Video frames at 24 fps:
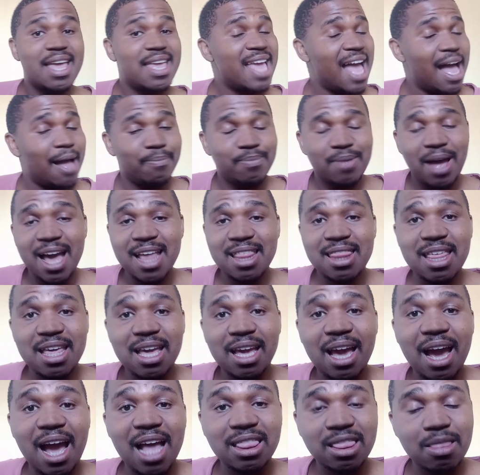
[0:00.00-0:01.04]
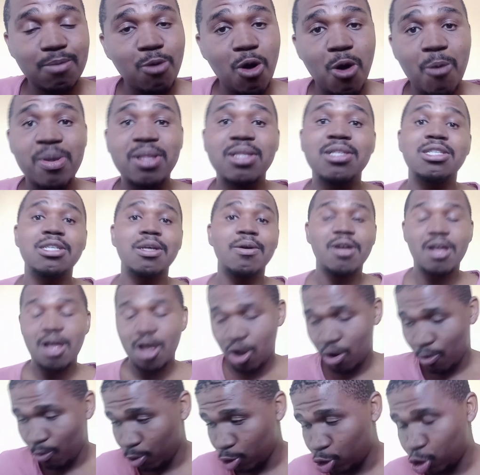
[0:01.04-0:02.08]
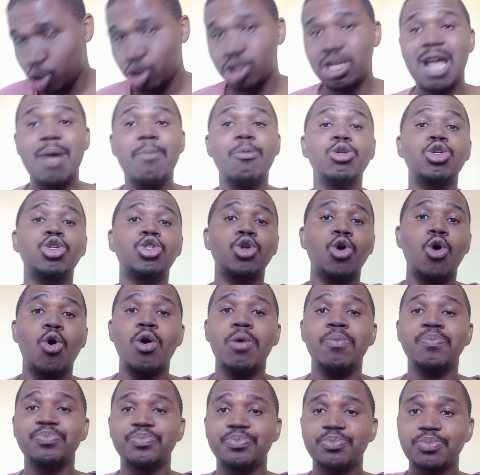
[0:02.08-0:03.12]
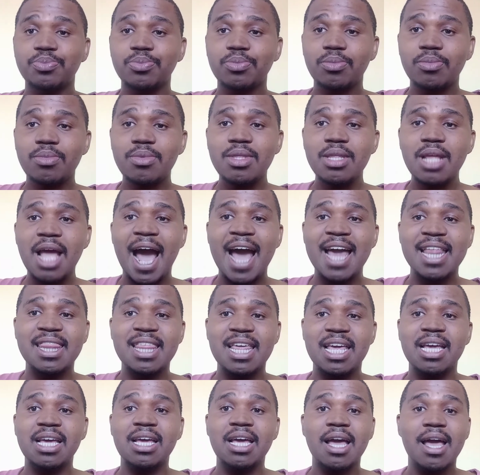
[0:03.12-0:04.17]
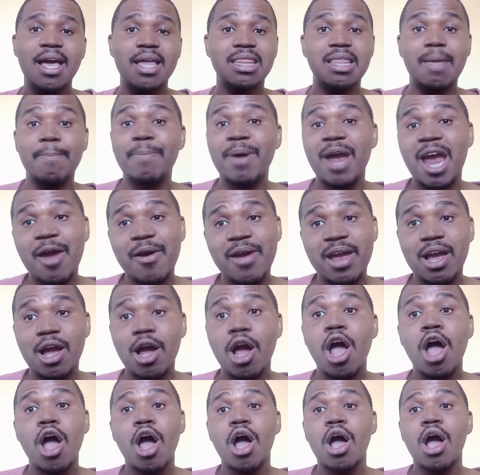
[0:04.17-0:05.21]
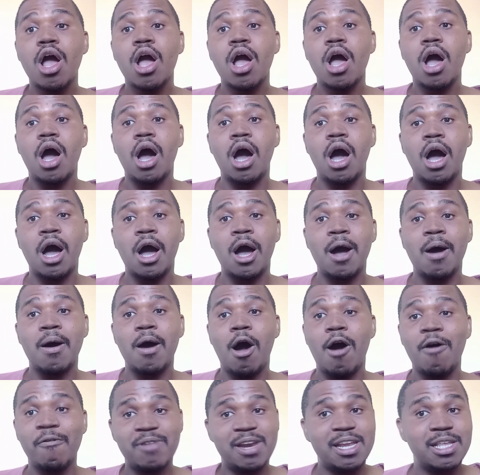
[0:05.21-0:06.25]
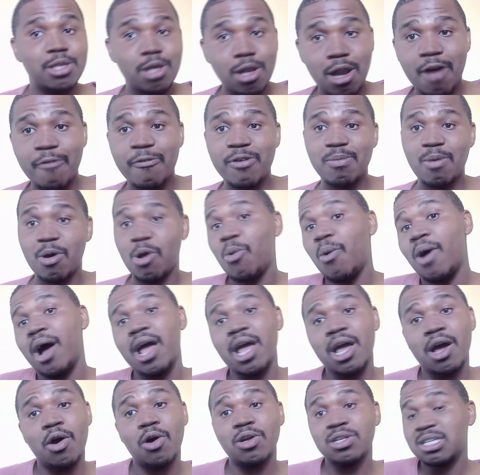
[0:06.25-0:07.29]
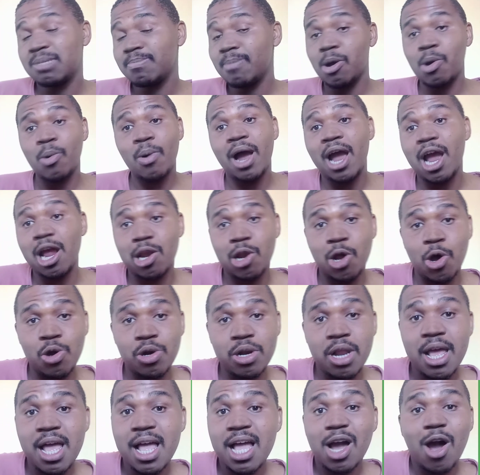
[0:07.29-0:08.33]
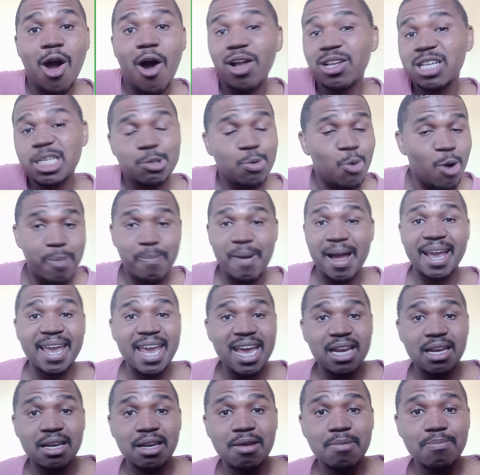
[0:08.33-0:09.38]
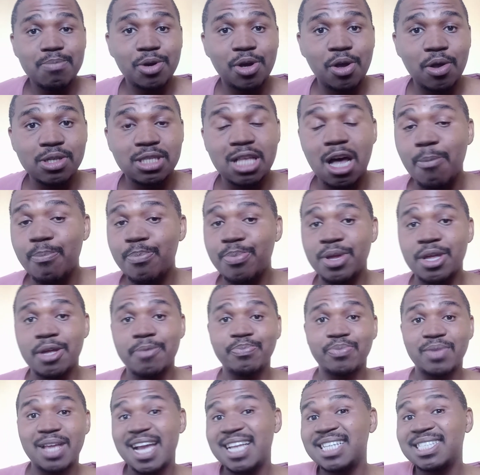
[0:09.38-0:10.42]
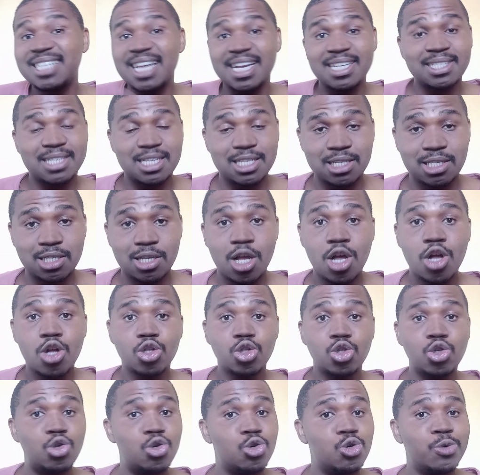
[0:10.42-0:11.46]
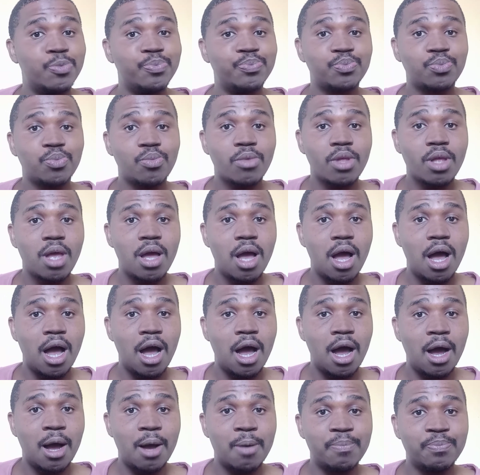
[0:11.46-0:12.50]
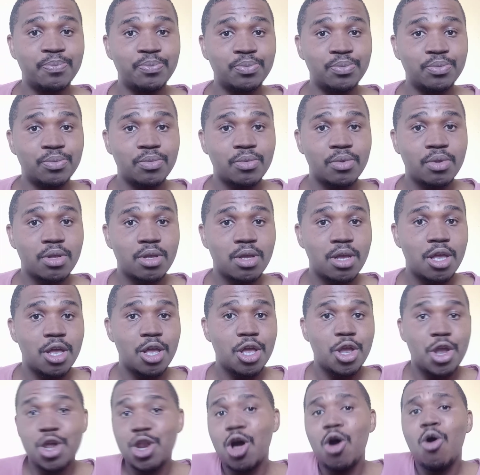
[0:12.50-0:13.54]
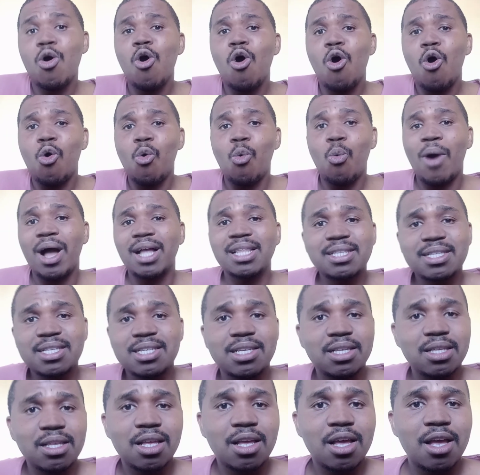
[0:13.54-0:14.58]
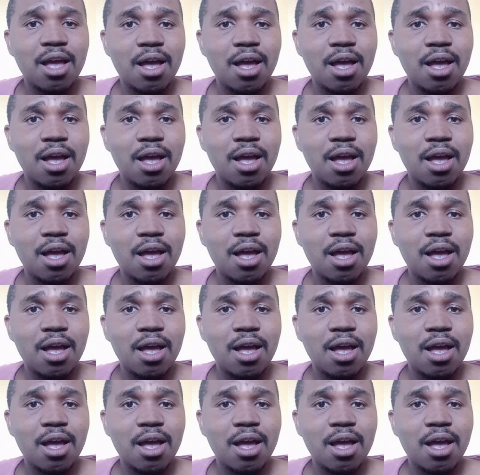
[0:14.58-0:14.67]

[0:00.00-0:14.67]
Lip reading: yeah, I think at the moment, same with Shaw, I think the pairing of Lindelof and Maguire, or just Maguire alone, can't just walk back in because that would be injustice to, you know, what